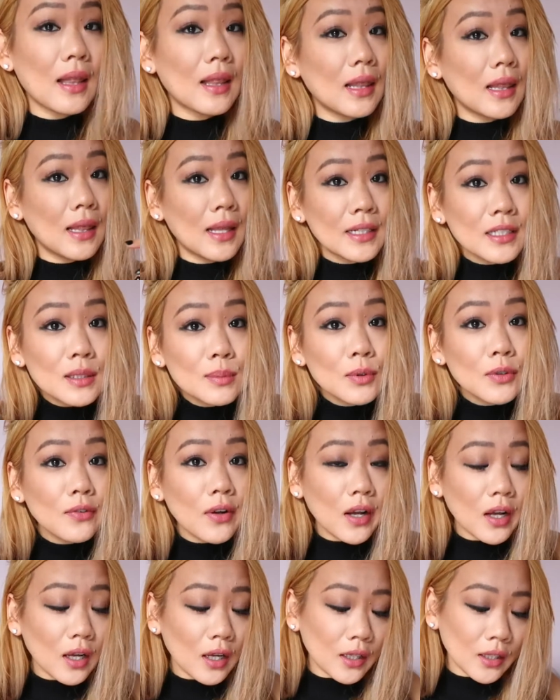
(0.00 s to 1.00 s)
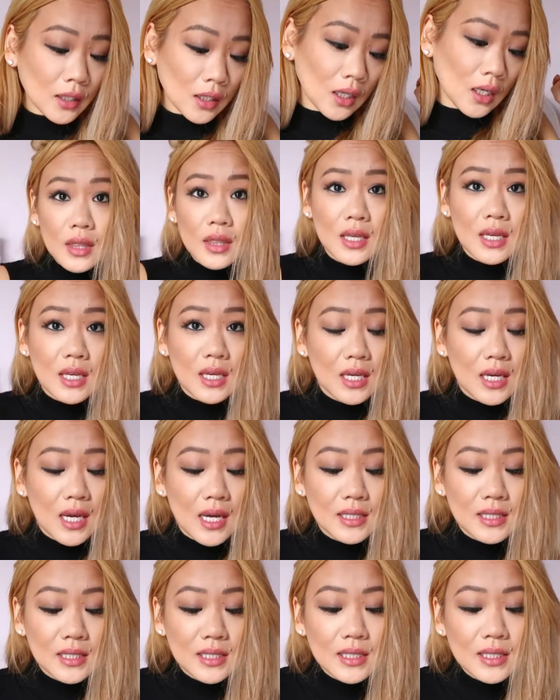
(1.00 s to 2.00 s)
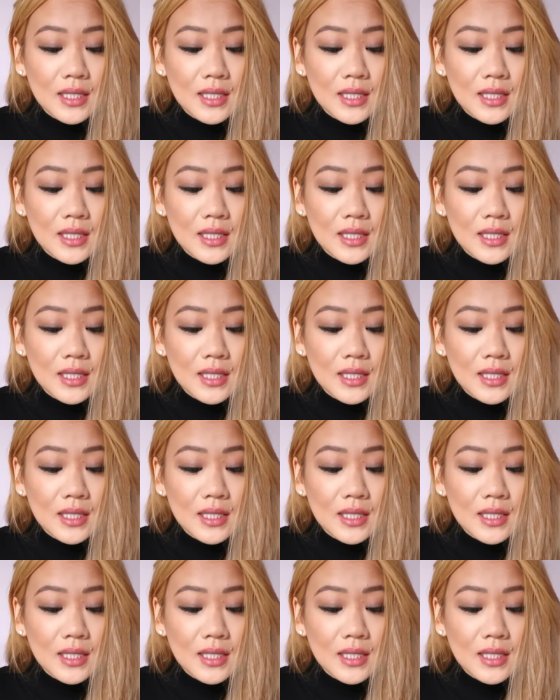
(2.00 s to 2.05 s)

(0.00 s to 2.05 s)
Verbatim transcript: Let's move on. The